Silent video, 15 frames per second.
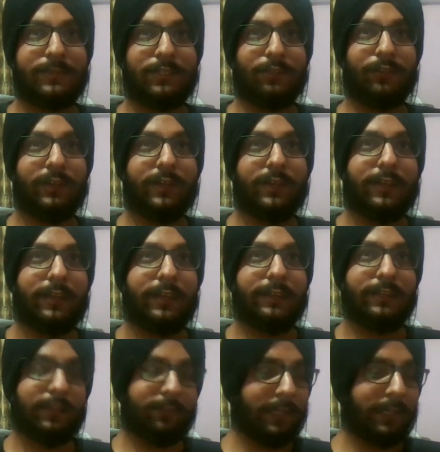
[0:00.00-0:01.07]
So in
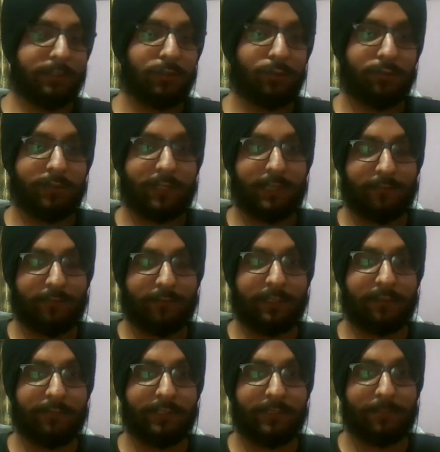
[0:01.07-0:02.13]
the like 2-1, I
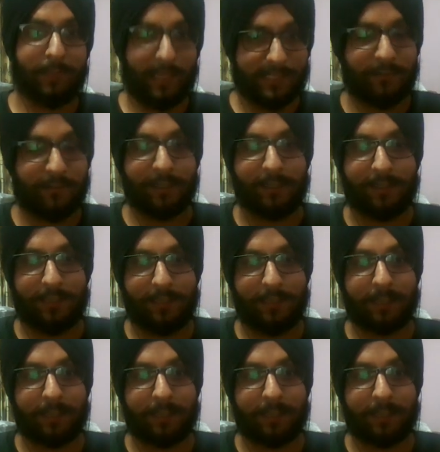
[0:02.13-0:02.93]
worked with a maths faculty,